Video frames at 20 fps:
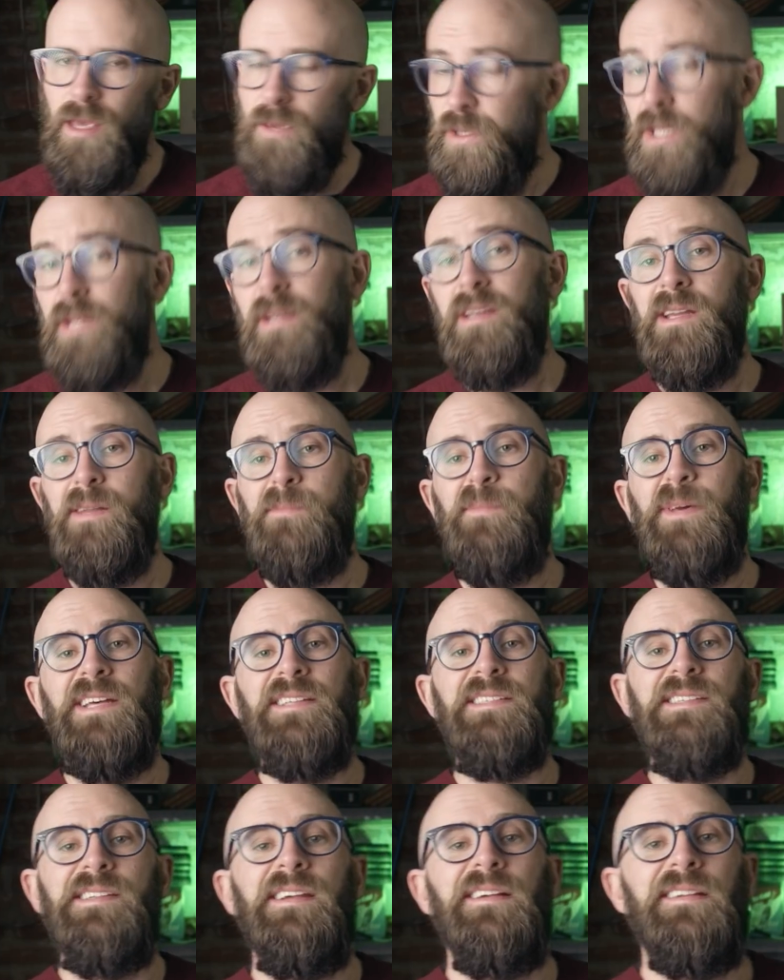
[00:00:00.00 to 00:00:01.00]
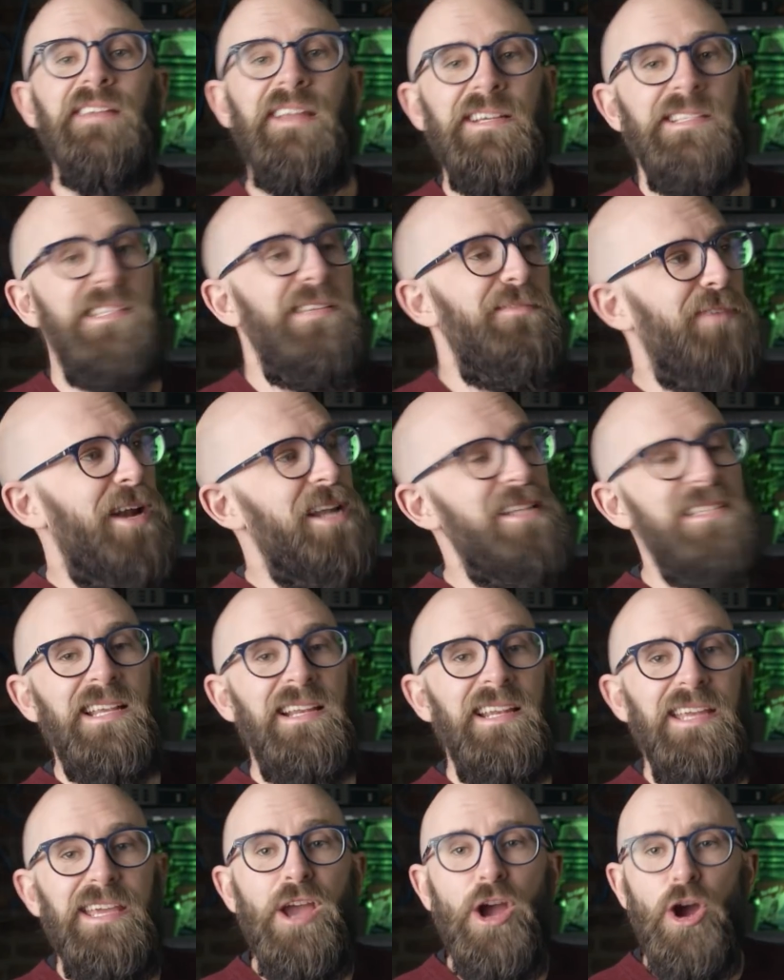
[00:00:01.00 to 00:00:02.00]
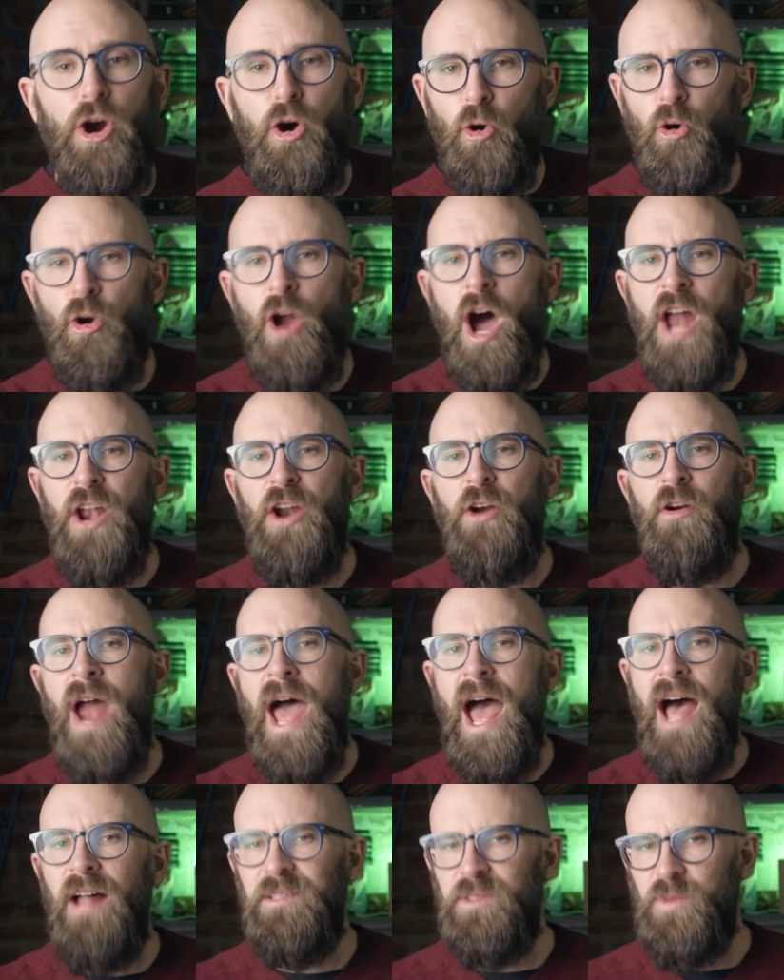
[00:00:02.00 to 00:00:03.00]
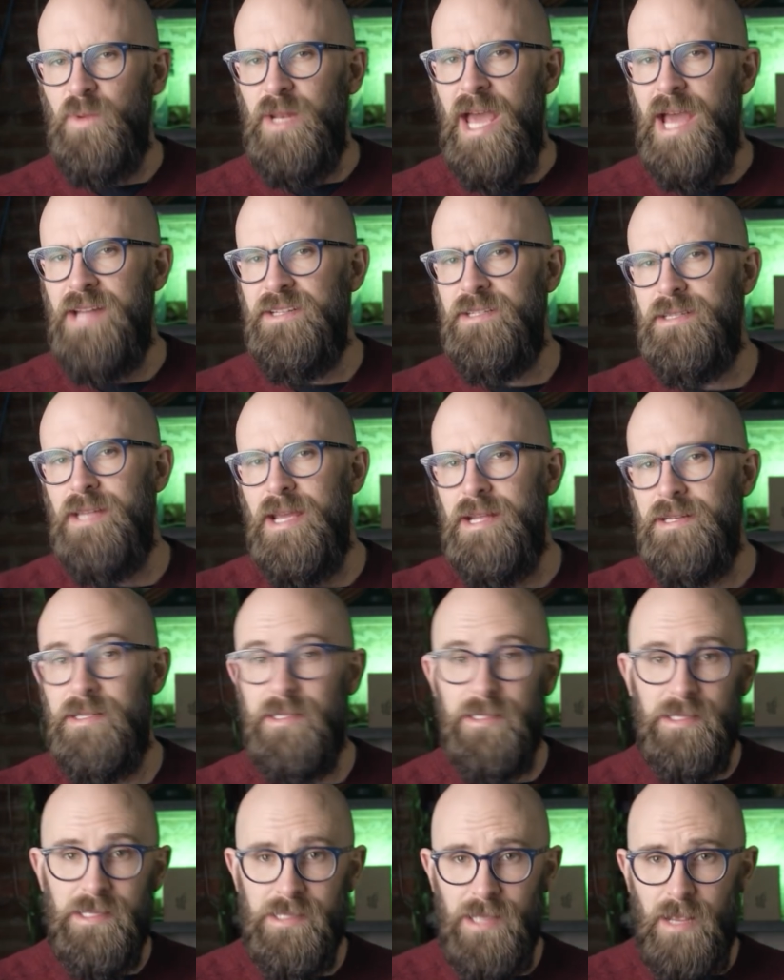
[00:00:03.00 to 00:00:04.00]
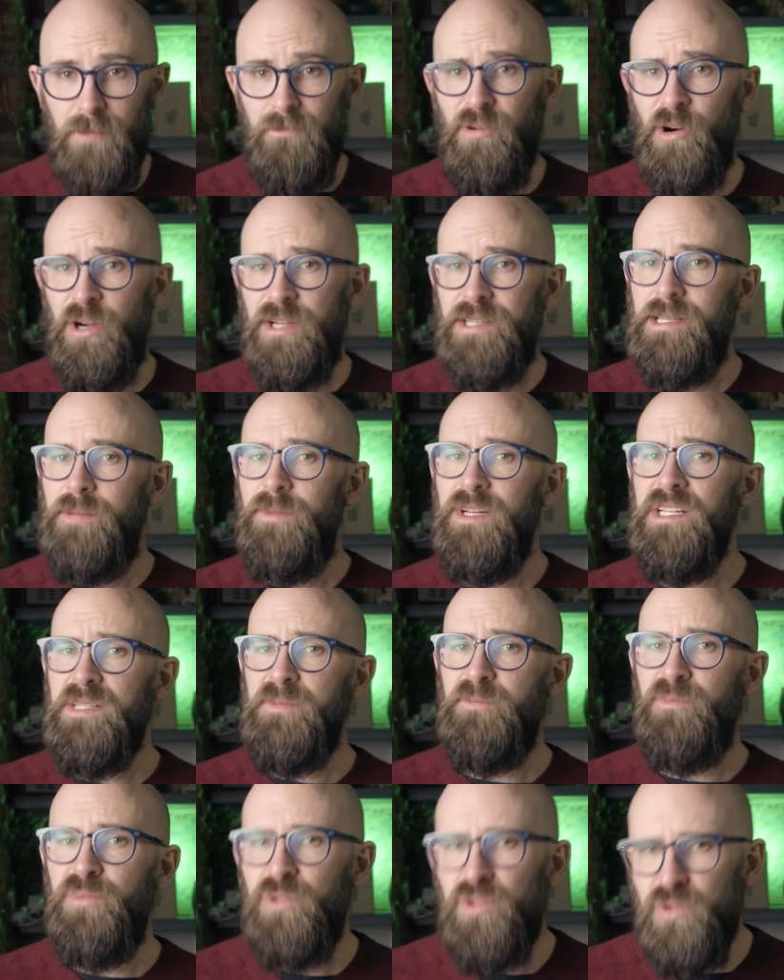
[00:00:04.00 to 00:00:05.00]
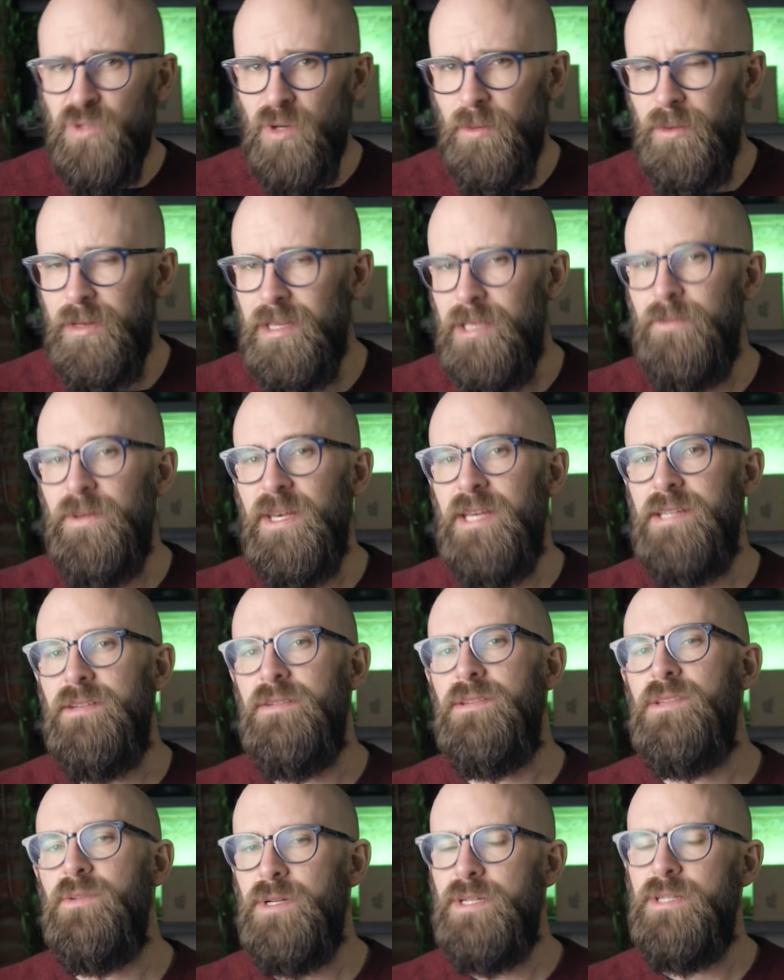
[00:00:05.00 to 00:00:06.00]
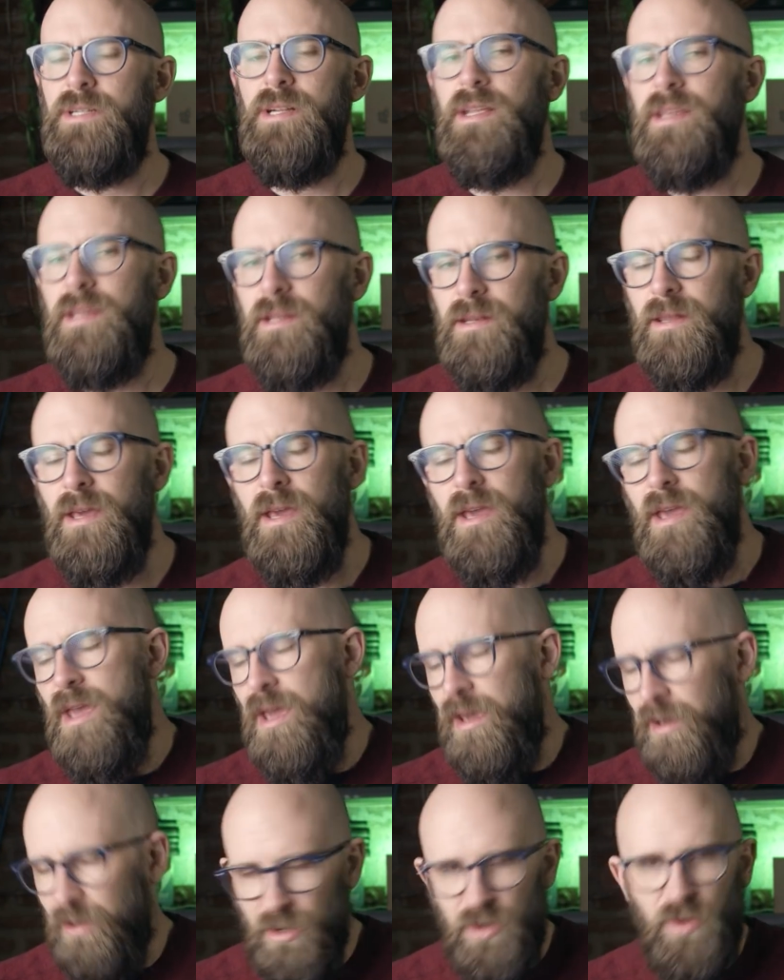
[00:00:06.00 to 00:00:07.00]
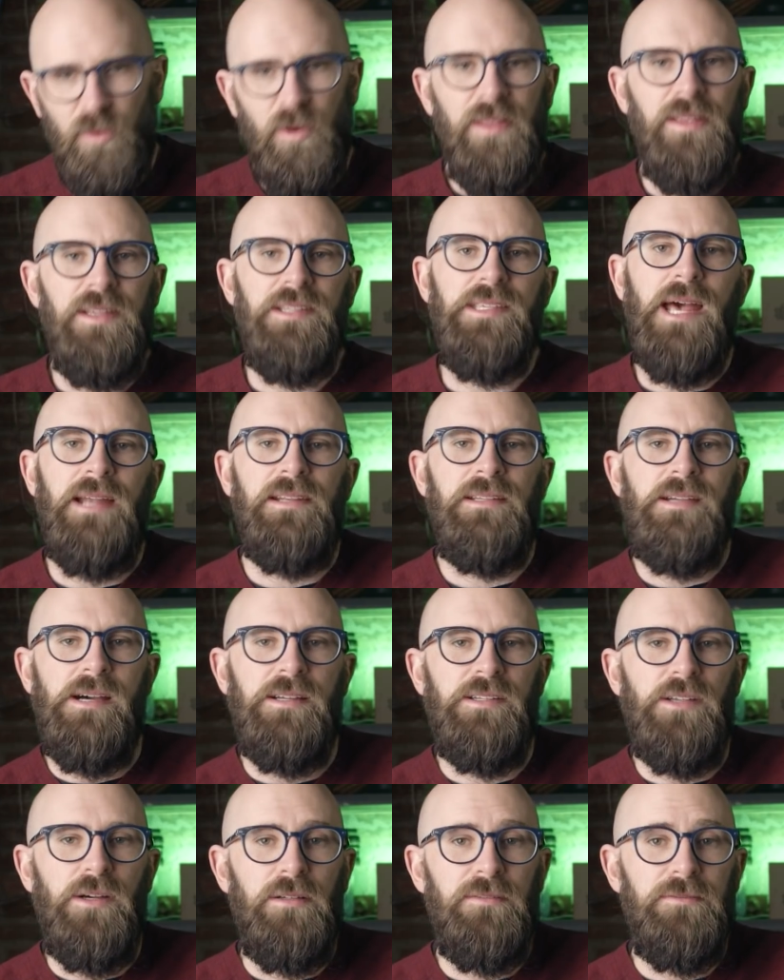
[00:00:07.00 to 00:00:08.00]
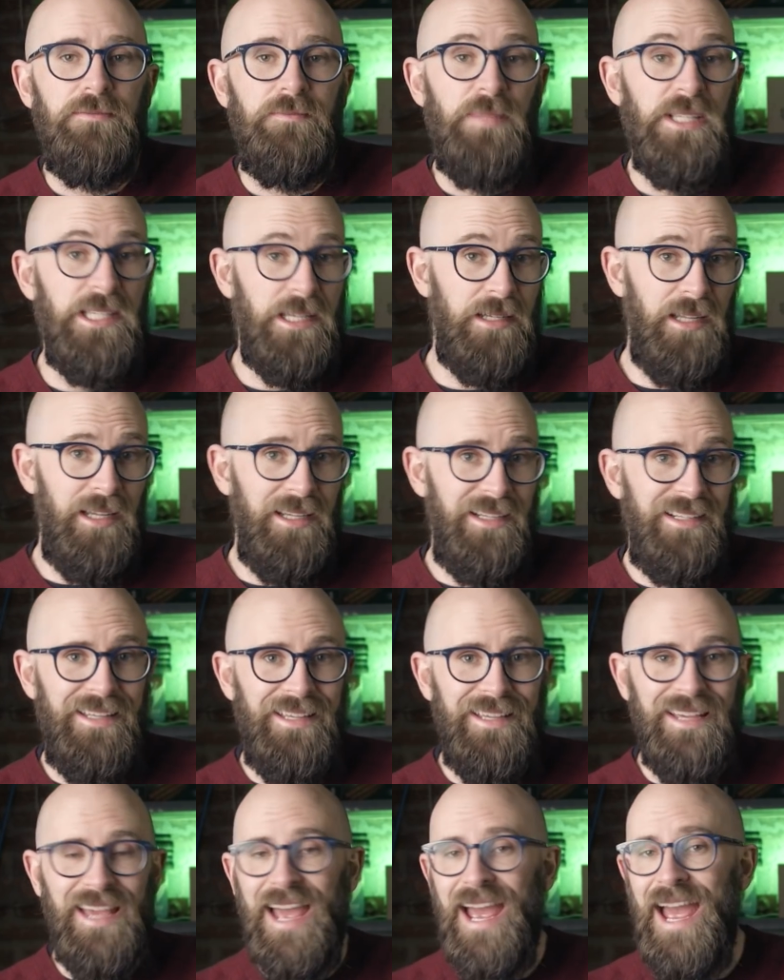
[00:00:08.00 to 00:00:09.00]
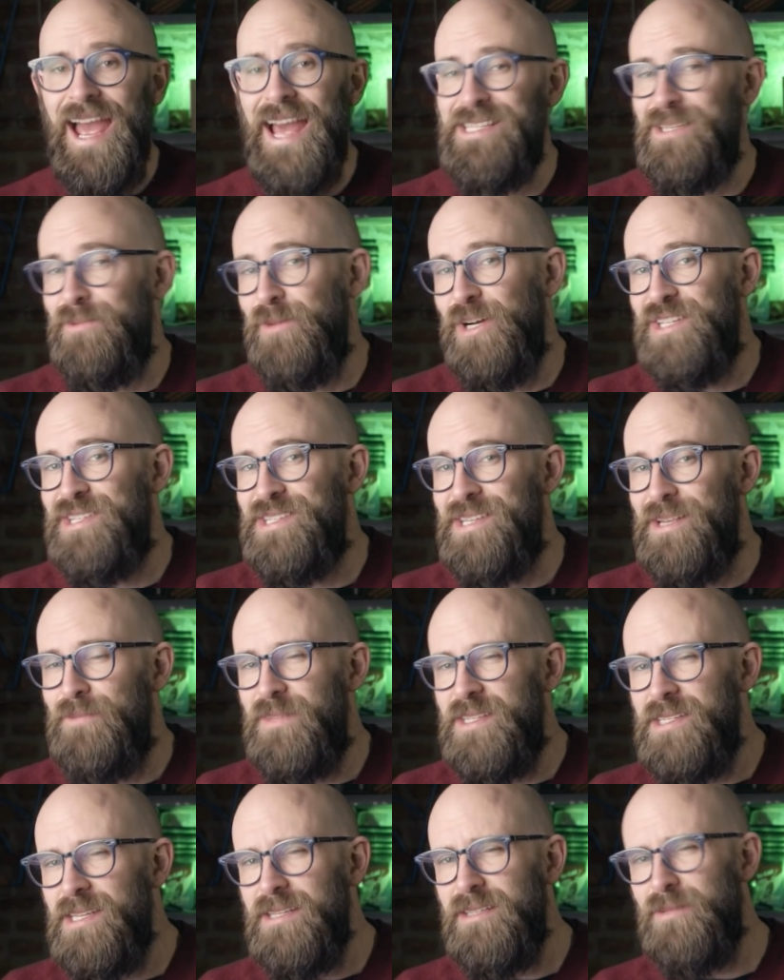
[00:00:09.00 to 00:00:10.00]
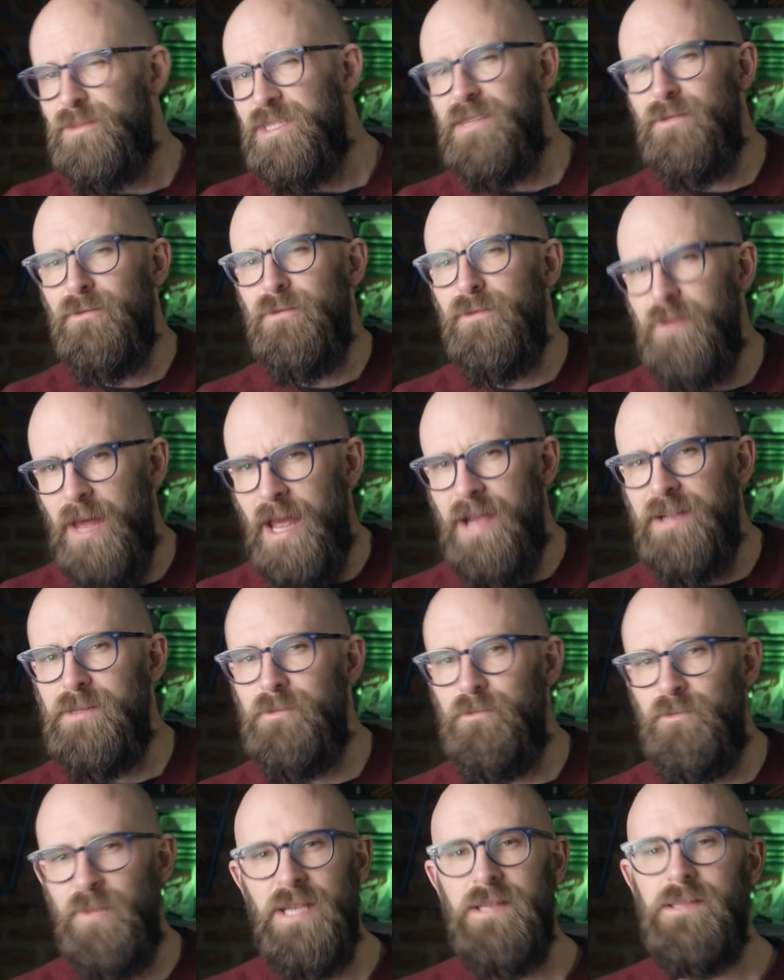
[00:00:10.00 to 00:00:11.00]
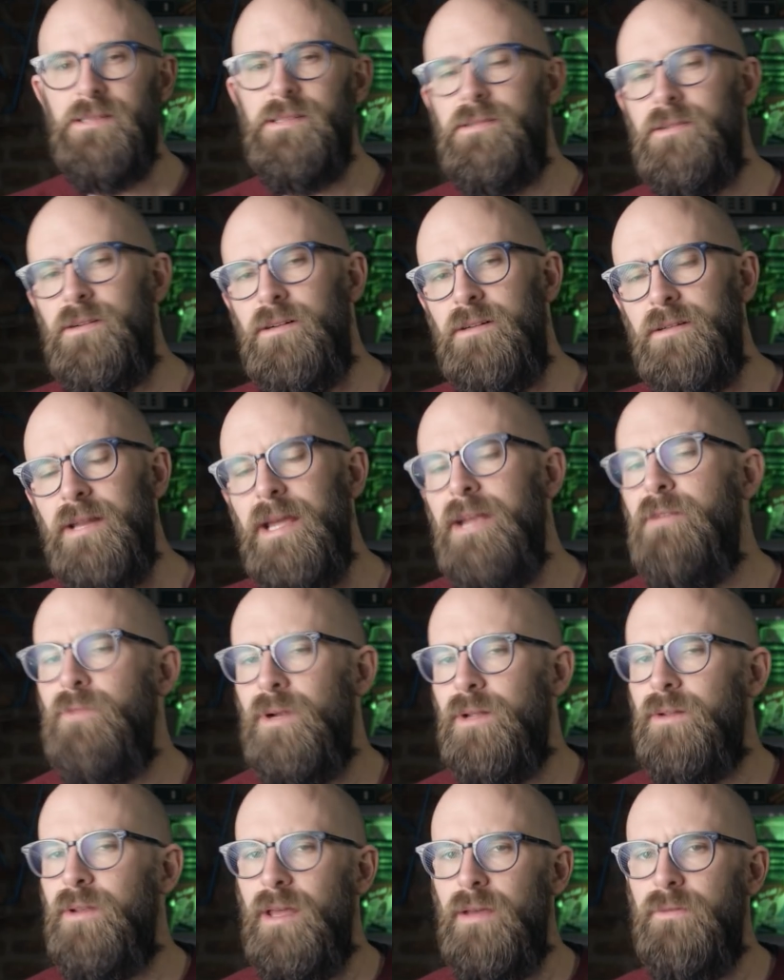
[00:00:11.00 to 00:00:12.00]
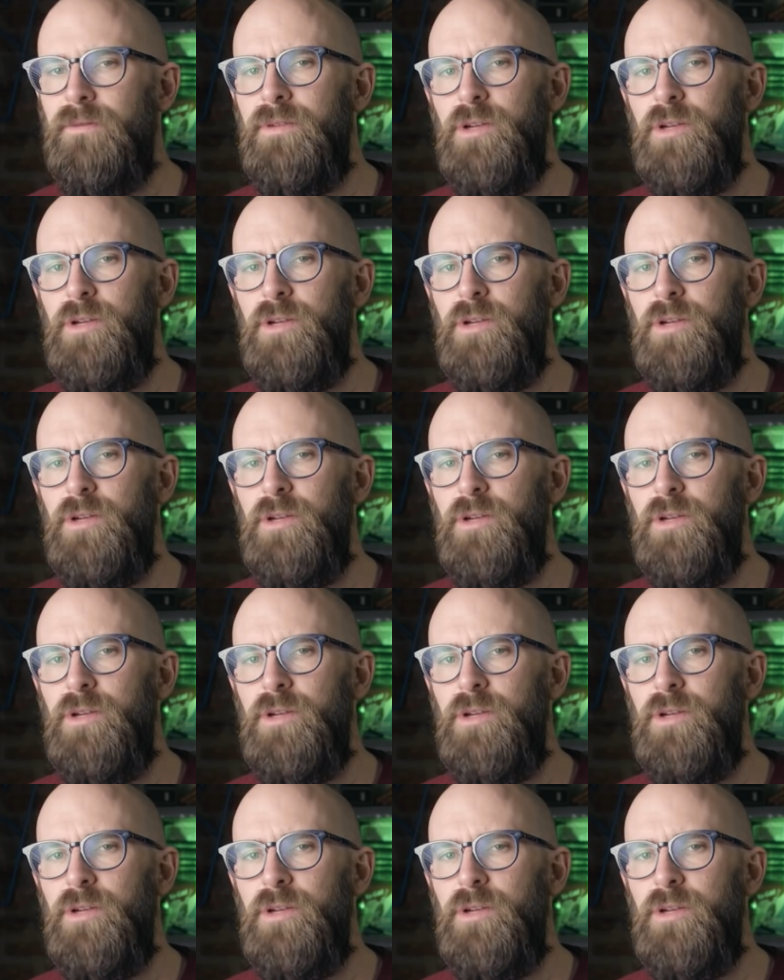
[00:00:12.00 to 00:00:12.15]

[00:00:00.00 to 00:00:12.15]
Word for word: If you're the kind of person who likes to frantically run around when agitated, at some point somebody has probably compared you to a chicken with its head cut off. As unlikely as it might seem, this idiom is in fact based on a real life